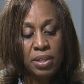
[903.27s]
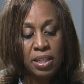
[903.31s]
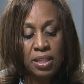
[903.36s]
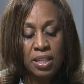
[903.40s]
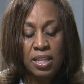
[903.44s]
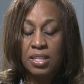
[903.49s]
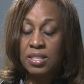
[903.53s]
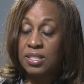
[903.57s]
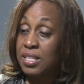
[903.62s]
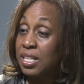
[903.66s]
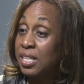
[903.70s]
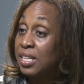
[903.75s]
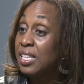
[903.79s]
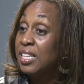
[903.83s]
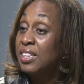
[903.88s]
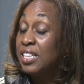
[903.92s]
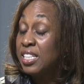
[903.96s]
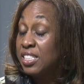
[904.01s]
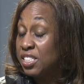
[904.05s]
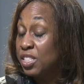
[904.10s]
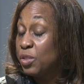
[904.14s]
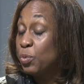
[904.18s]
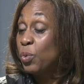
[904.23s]
be this then
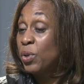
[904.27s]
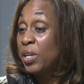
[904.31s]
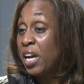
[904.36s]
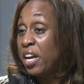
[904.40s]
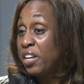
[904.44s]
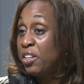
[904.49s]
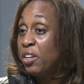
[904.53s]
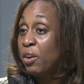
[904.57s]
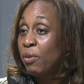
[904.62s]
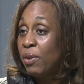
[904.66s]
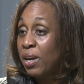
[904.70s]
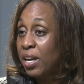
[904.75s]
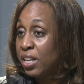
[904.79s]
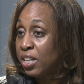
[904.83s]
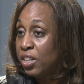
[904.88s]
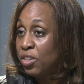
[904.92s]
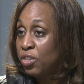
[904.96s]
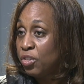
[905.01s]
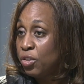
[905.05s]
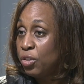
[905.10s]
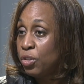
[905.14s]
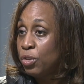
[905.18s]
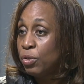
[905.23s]
this is what i know i
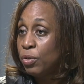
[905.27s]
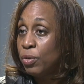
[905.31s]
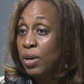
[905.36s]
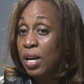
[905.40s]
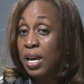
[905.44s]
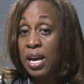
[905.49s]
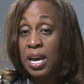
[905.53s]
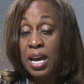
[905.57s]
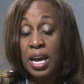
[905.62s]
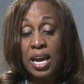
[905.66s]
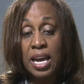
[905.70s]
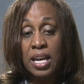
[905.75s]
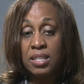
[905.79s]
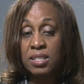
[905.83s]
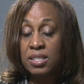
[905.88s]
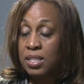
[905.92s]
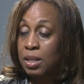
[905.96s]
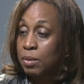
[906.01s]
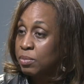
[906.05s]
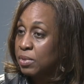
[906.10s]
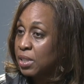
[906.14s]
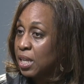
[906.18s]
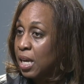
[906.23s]
can do and
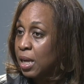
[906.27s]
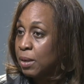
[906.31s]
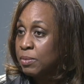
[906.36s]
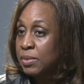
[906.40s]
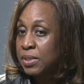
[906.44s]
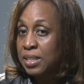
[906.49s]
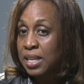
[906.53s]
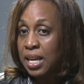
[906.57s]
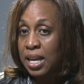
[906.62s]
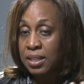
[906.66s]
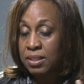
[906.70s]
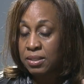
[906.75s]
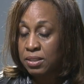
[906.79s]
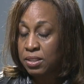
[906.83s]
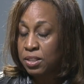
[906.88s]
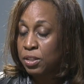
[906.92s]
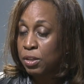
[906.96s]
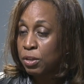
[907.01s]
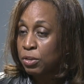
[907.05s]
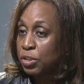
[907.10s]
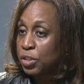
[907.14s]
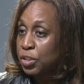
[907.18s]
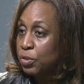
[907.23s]
sometimes that's you
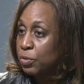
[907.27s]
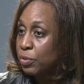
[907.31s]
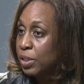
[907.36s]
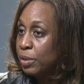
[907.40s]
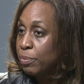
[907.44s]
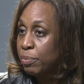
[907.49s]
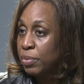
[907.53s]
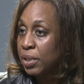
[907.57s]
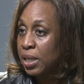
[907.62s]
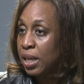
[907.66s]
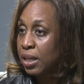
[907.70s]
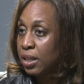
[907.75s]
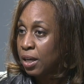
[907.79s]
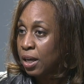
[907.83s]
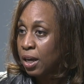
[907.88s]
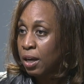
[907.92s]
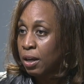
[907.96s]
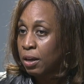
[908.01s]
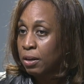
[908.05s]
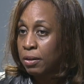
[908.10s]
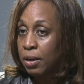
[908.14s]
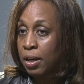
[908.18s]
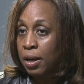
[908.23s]
know street uh, uh,
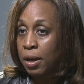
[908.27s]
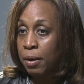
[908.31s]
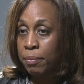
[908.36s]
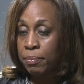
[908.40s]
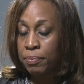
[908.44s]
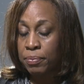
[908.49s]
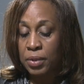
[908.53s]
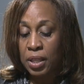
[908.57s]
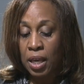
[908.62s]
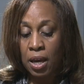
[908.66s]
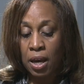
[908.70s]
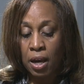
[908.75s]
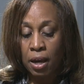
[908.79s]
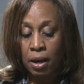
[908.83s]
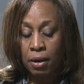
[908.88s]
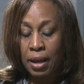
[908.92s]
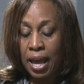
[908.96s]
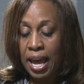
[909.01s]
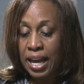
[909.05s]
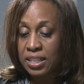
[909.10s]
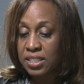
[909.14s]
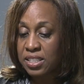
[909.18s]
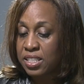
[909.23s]
uh,
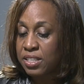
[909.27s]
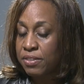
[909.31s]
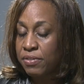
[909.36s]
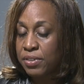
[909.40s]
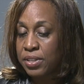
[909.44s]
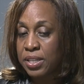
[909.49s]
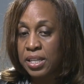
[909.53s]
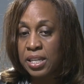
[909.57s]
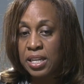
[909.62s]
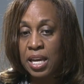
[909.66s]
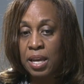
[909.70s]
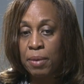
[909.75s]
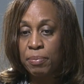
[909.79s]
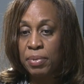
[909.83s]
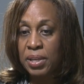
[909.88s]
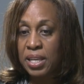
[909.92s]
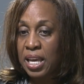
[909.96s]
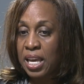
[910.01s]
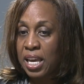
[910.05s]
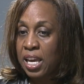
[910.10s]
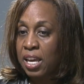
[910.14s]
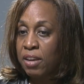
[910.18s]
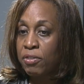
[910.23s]
activity and
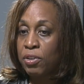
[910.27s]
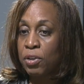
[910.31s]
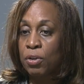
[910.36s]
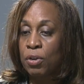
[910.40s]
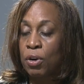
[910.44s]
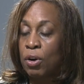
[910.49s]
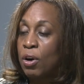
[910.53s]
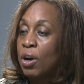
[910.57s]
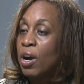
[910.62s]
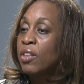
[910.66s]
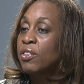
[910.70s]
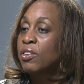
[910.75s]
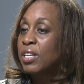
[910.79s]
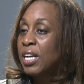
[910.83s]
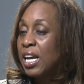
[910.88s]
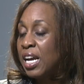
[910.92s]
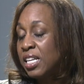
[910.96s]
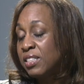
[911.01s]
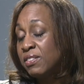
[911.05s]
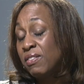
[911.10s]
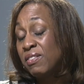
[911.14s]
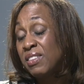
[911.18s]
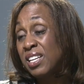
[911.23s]
behavior or other
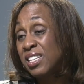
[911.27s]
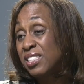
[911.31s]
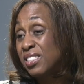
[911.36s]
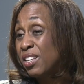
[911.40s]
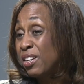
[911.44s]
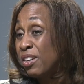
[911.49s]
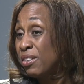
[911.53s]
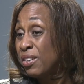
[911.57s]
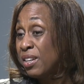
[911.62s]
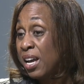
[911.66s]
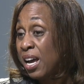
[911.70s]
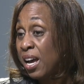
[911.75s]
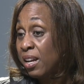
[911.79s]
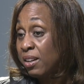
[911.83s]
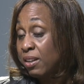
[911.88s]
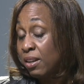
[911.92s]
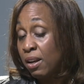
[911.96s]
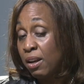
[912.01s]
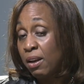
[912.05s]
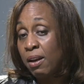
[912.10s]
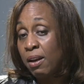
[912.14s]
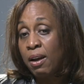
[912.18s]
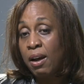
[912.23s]
kinds of things that are not
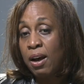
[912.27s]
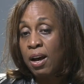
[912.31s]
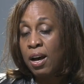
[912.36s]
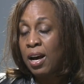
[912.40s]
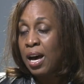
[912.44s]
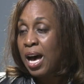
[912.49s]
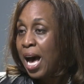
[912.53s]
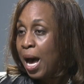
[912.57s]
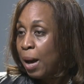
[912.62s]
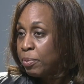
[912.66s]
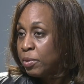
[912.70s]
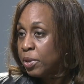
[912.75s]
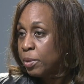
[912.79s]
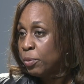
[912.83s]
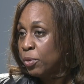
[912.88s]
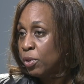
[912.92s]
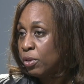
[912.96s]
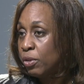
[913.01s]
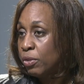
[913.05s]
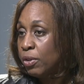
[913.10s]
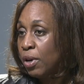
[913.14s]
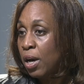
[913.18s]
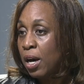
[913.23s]
uh,
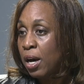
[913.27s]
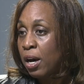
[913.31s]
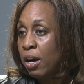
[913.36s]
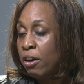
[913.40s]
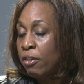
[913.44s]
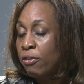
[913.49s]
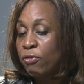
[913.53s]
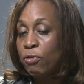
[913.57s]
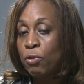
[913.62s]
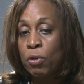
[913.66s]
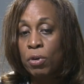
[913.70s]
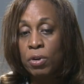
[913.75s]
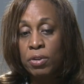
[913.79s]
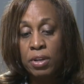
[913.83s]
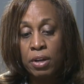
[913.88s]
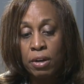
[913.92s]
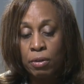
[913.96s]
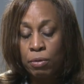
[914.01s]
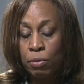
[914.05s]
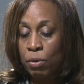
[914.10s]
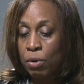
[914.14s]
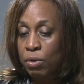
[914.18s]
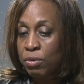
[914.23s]
optimal mm -hmm. for
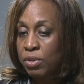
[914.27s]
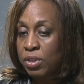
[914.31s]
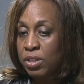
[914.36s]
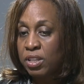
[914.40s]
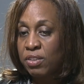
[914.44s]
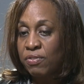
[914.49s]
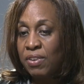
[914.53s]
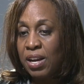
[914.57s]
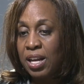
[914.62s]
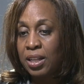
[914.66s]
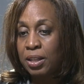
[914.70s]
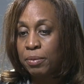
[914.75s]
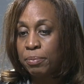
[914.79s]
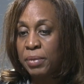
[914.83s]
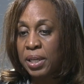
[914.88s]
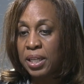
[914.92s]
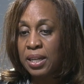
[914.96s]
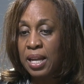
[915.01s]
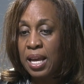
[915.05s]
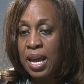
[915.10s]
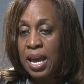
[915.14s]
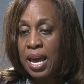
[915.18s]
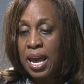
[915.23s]
their growth and
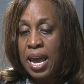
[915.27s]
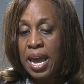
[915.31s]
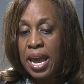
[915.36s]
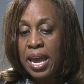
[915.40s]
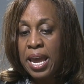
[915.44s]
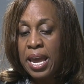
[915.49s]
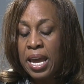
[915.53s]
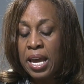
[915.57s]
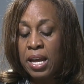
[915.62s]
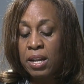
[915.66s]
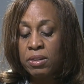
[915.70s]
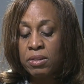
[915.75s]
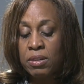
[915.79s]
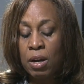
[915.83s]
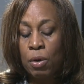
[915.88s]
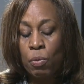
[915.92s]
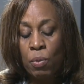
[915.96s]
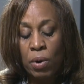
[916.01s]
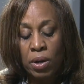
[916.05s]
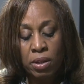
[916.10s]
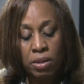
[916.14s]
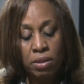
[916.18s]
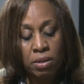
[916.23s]
development and uh,
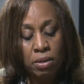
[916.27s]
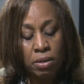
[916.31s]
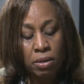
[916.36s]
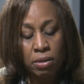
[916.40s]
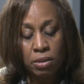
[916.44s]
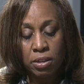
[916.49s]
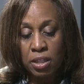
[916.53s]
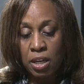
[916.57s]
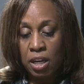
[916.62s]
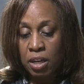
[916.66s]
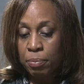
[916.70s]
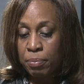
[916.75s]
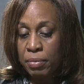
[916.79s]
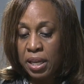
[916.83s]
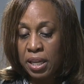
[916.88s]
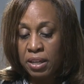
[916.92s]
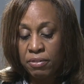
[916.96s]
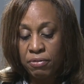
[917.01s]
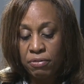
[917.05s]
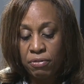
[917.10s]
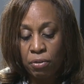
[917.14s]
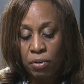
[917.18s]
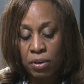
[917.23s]
one of the young
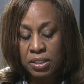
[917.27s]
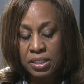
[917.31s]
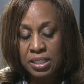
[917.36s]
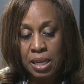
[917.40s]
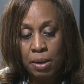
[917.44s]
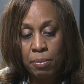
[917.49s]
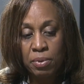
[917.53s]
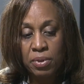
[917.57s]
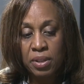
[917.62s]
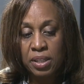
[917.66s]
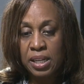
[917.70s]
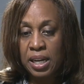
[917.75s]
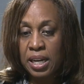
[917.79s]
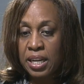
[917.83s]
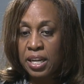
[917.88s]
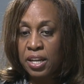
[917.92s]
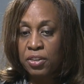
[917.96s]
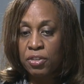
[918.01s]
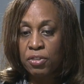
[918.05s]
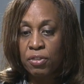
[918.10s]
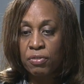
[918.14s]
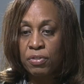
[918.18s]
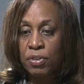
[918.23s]
men, for example, that I
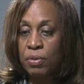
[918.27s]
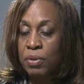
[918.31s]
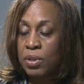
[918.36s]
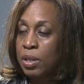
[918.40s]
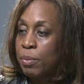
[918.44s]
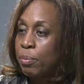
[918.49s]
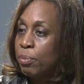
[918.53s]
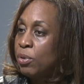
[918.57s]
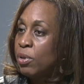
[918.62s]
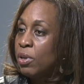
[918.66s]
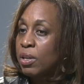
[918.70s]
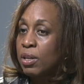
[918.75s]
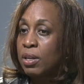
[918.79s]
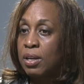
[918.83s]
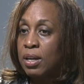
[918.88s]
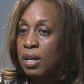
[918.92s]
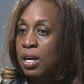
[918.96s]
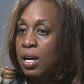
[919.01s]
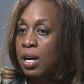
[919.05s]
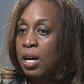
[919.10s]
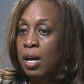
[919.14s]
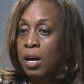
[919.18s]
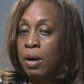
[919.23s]
interview in the book,
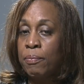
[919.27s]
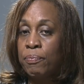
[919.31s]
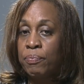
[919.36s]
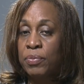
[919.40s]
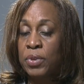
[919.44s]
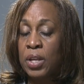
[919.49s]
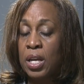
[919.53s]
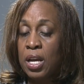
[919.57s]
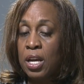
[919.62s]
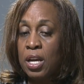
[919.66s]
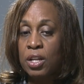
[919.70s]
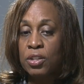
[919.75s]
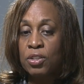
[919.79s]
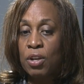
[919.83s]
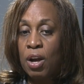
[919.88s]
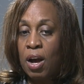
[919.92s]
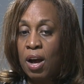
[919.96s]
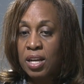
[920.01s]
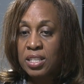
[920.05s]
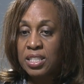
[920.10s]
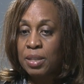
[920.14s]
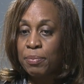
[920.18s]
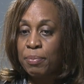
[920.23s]
um,
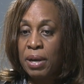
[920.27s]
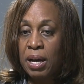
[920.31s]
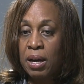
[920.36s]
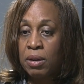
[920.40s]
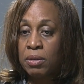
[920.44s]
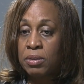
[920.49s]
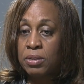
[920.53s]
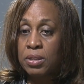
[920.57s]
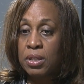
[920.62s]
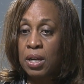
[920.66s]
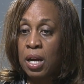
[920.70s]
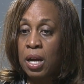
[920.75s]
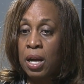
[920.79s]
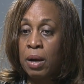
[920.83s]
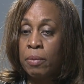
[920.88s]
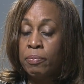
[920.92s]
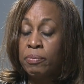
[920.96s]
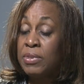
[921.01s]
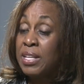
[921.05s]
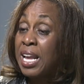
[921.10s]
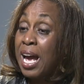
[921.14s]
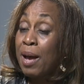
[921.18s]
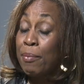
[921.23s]
talks about
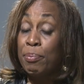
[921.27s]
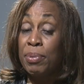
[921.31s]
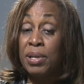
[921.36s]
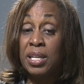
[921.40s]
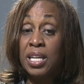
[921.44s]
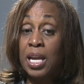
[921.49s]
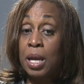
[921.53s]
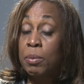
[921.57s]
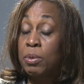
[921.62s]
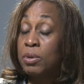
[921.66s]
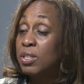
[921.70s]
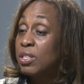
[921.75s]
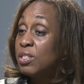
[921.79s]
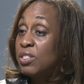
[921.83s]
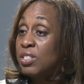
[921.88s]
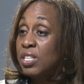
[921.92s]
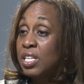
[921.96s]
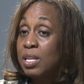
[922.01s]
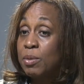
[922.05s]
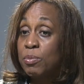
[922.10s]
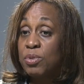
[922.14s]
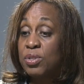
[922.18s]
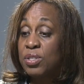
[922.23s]
um, not being able to
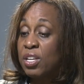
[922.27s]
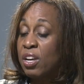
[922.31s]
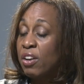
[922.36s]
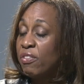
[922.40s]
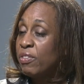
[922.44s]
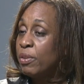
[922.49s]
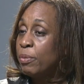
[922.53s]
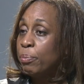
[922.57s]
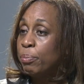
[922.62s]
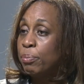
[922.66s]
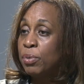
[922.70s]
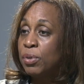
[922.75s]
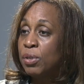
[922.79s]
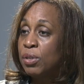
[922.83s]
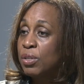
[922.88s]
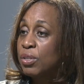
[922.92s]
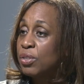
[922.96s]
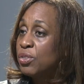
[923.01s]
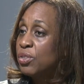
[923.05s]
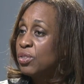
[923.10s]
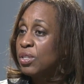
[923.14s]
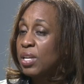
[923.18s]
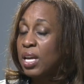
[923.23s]
see himself in
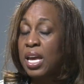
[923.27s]
books